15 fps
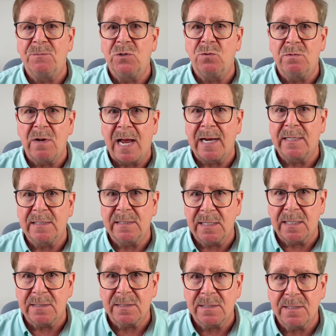do not
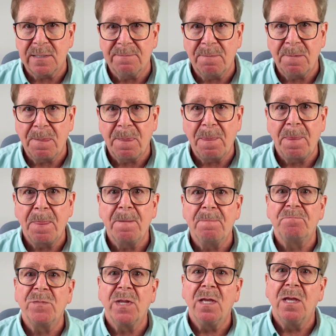exist.
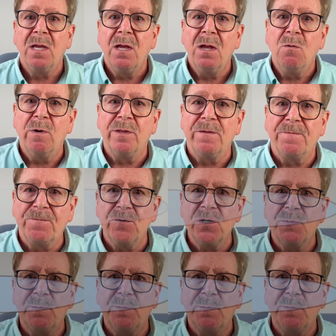When the first